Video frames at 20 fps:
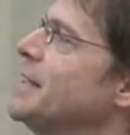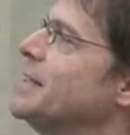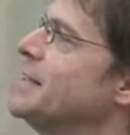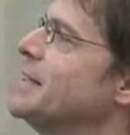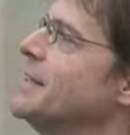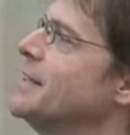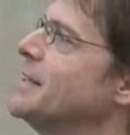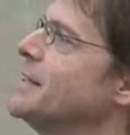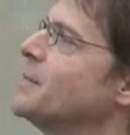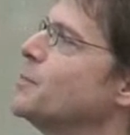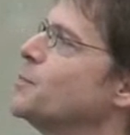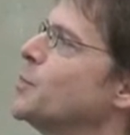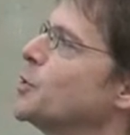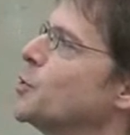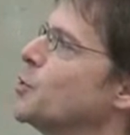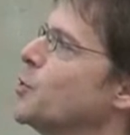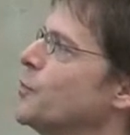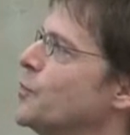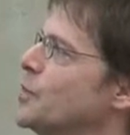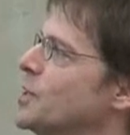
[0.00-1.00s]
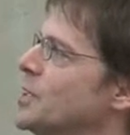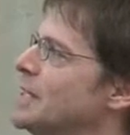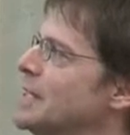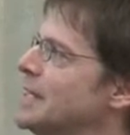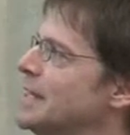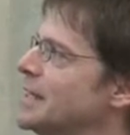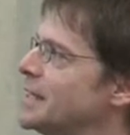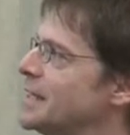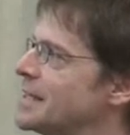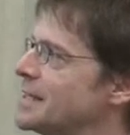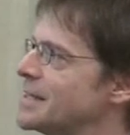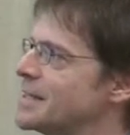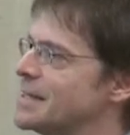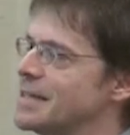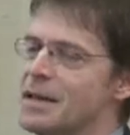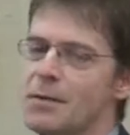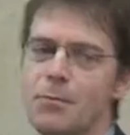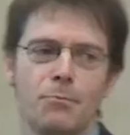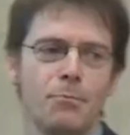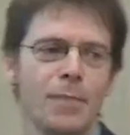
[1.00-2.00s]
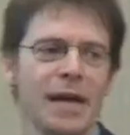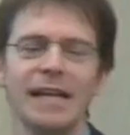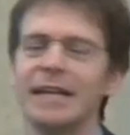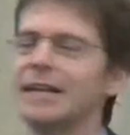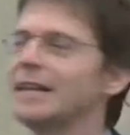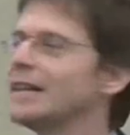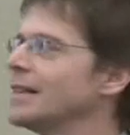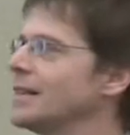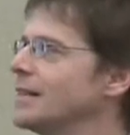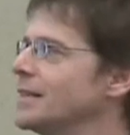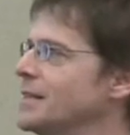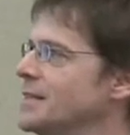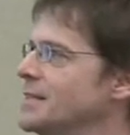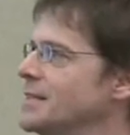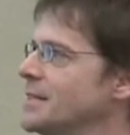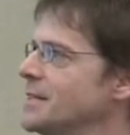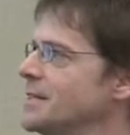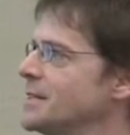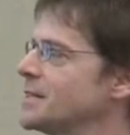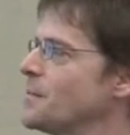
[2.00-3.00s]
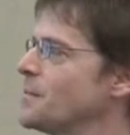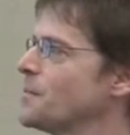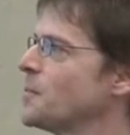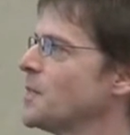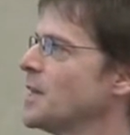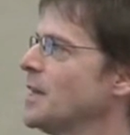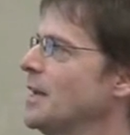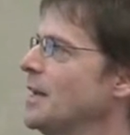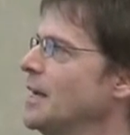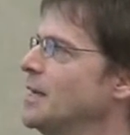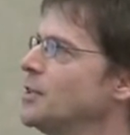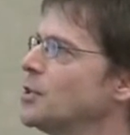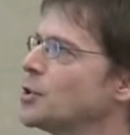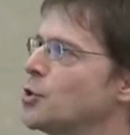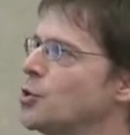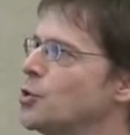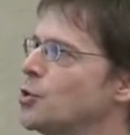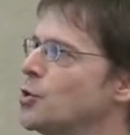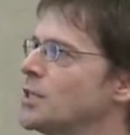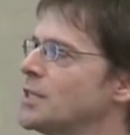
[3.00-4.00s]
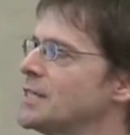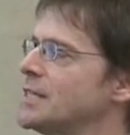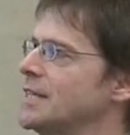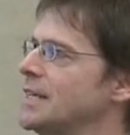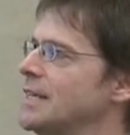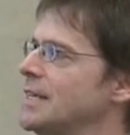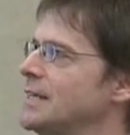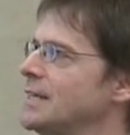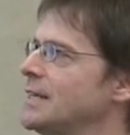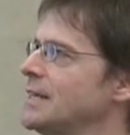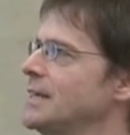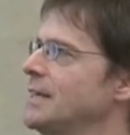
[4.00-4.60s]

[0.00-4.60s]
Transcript: disease, but of a serious mental disease. And the court said